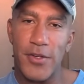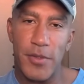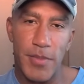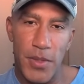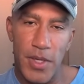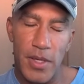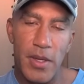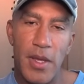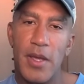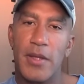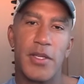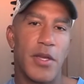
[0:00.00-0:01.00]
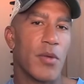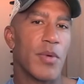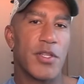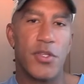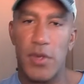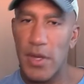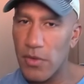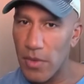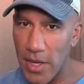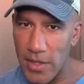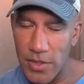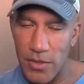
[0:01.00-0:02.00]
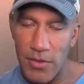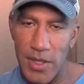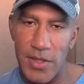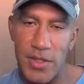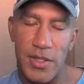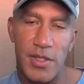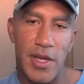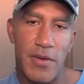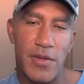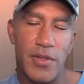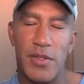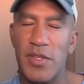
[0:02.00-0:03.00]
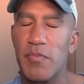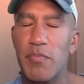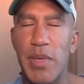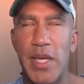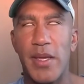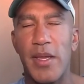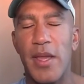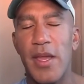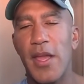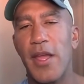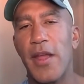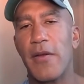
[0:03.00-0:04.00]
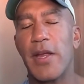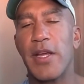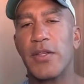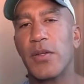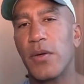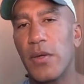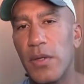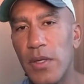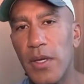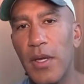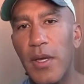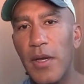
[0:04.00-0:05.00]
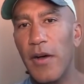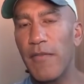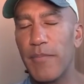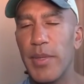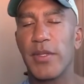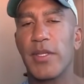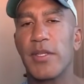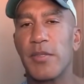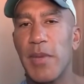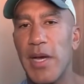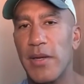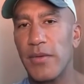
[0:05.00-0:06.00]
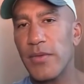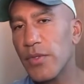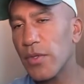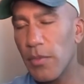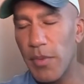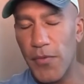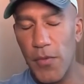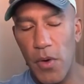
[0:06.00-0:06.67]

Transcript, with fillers: attribute it, tell you what history is, etc. So this big hairy ass goal of building this model. So